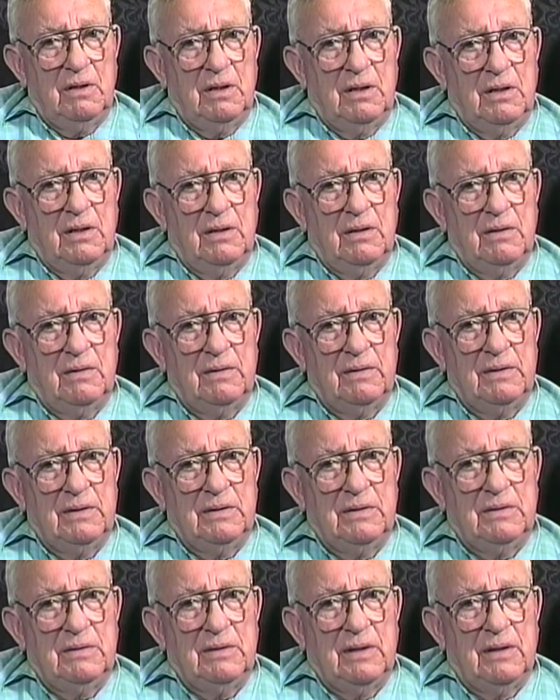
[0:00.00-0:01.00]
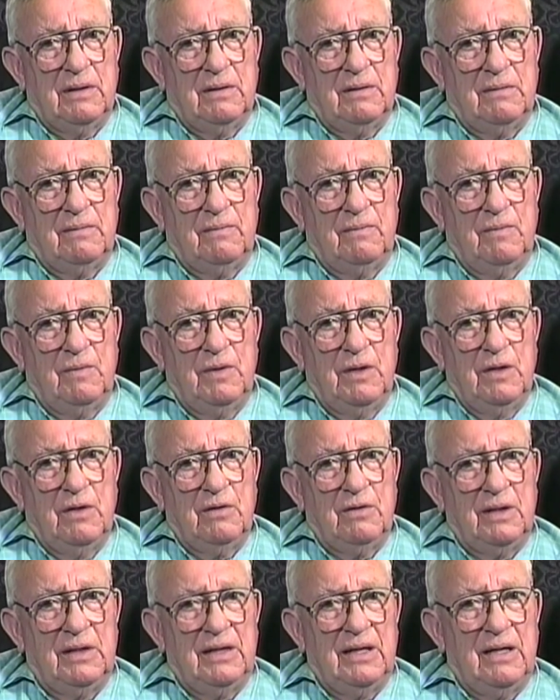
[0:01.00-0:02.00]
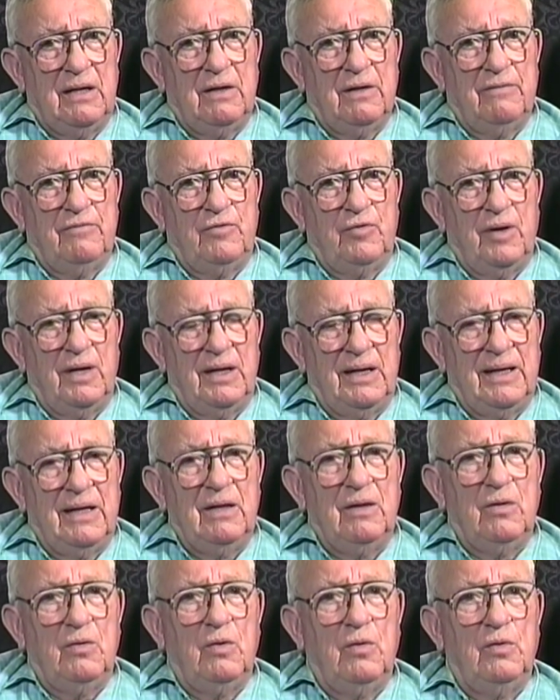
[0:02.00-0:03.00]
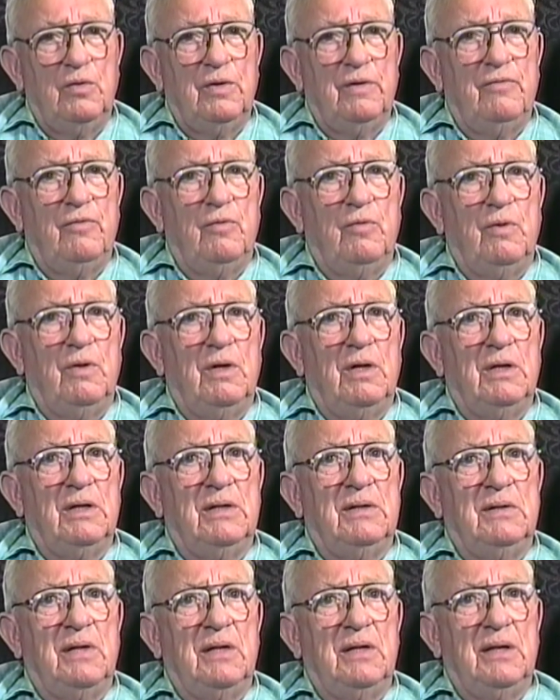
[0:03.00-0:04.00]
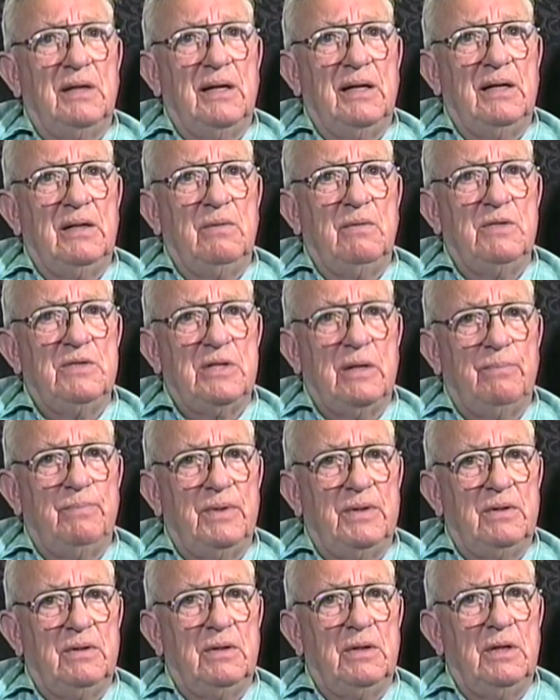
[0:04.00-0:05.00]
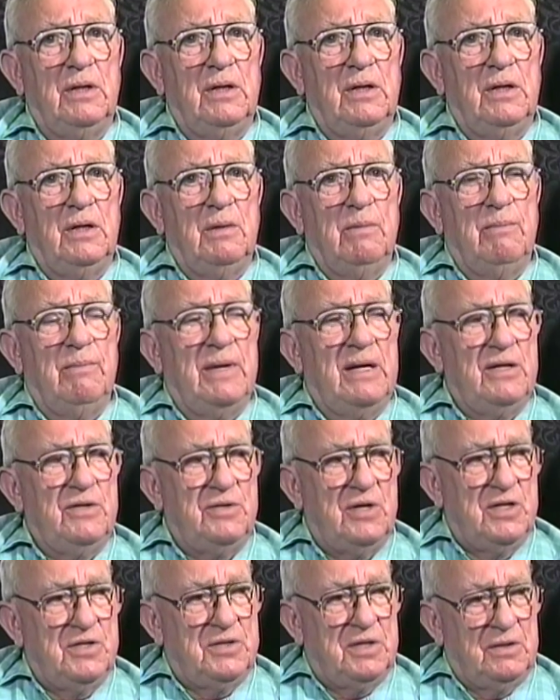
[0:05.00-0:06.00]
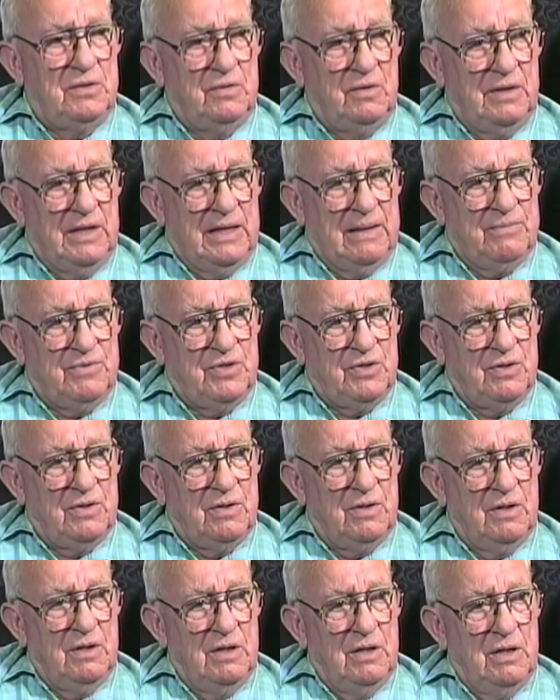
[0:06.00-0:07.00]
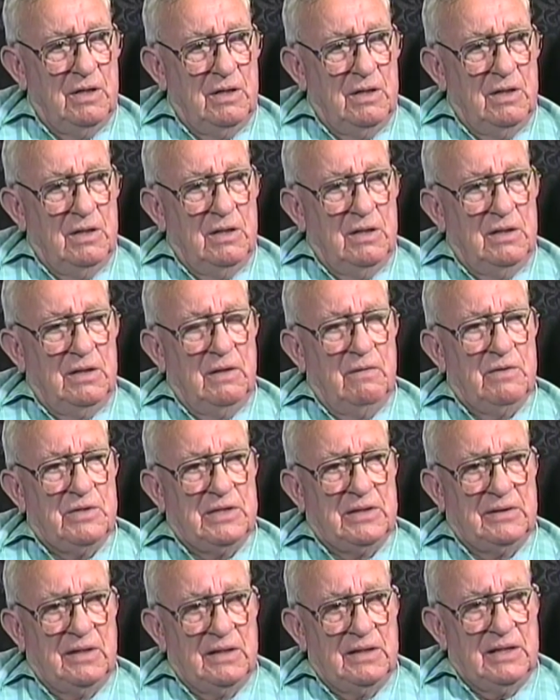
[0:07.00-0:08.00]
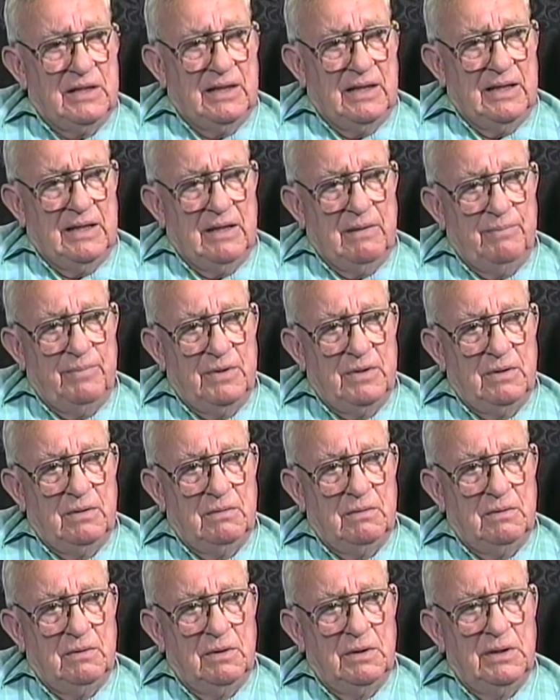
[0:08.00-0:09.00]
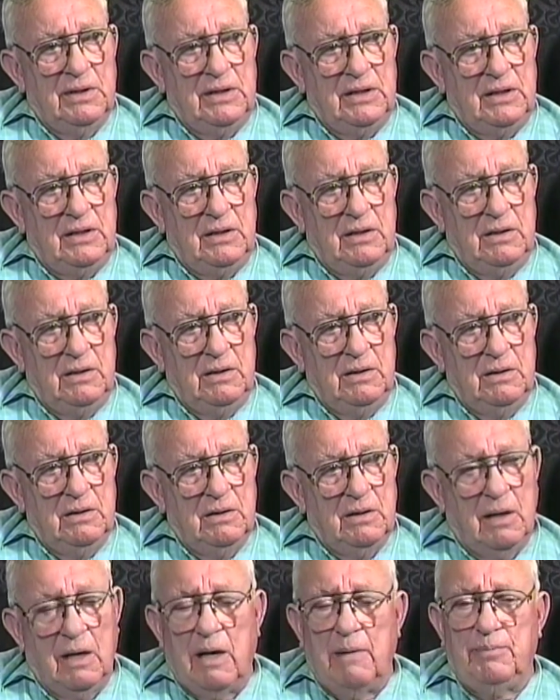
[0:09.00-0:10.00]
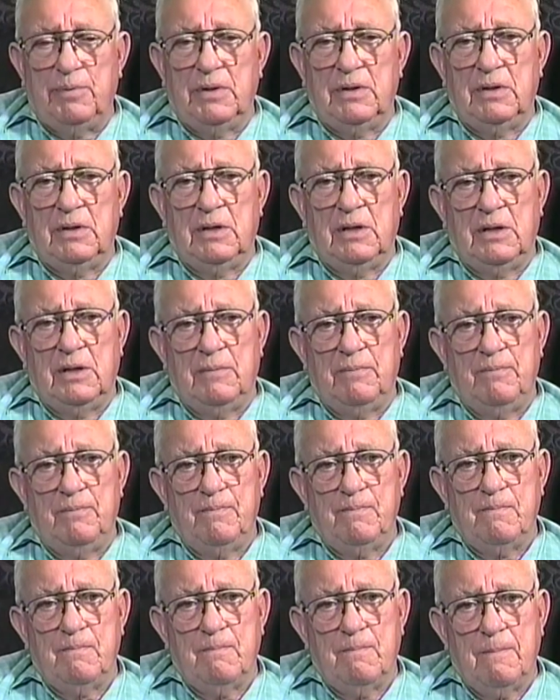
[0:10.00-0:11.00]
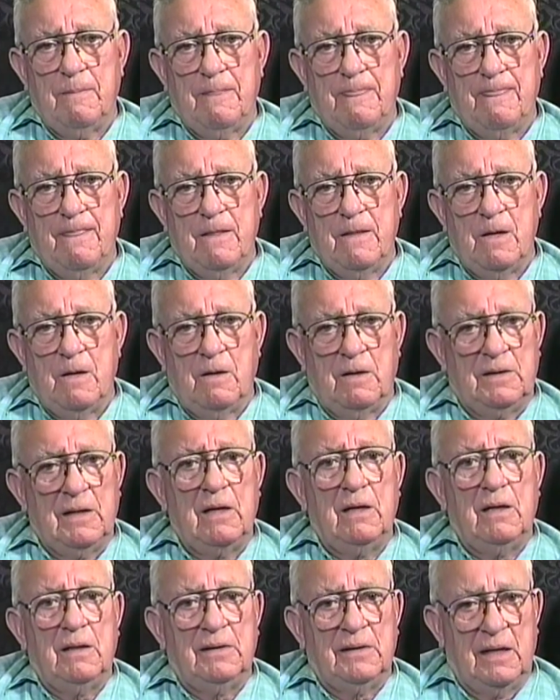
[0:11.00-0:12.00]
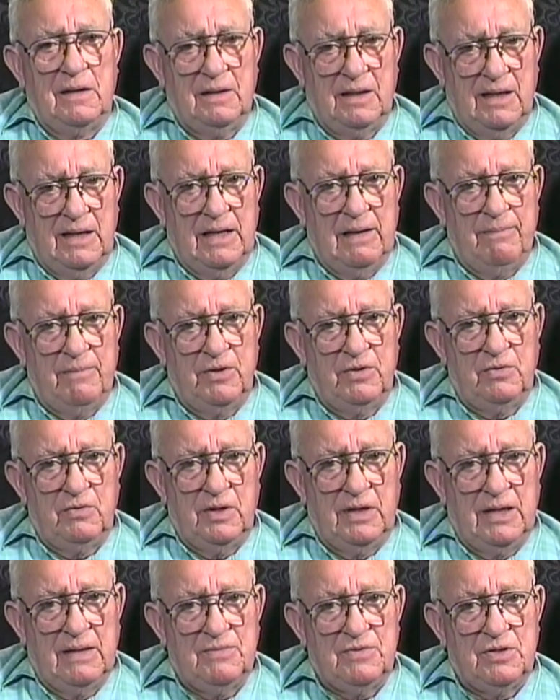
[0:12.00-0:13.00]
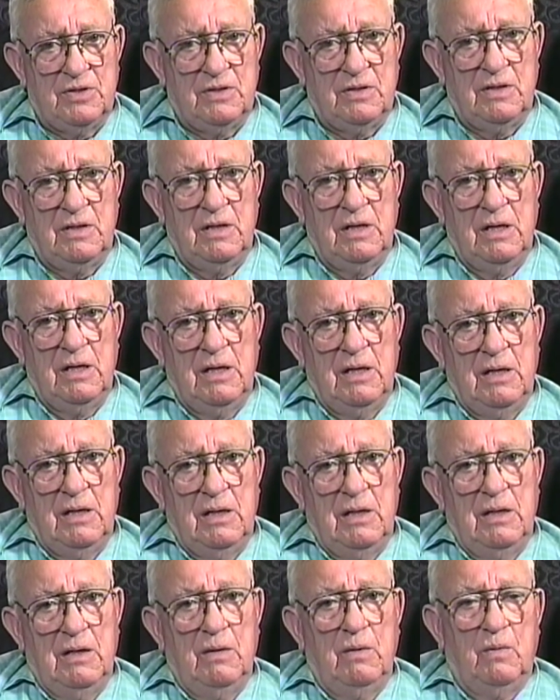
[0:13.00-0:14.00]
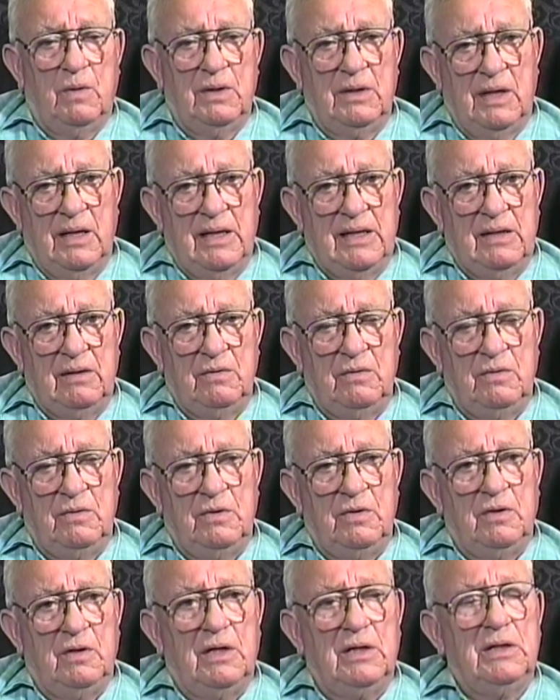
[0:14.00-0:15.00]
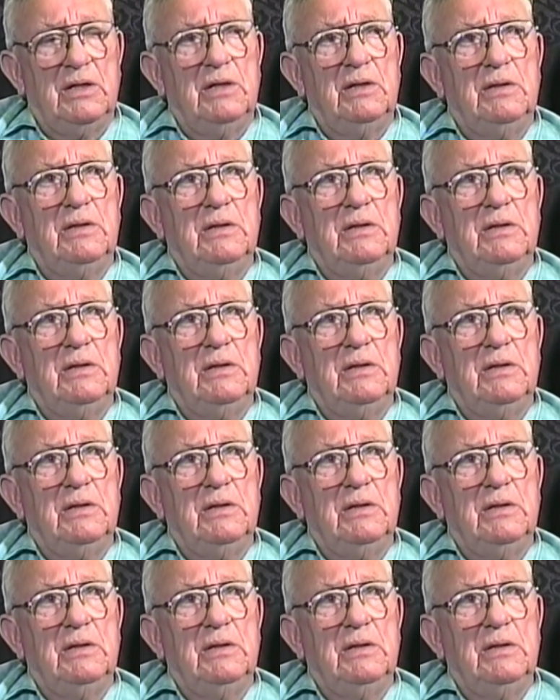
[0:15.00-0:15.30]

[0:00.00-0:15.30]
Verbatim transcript: uh, uh, thinking of trying to get a hold of another guy that was up in Manchester, New Hampshire. There was another guy up in Lee, uh, up in, uh, no, another, another guy up in New Hampshire, one guy in New York.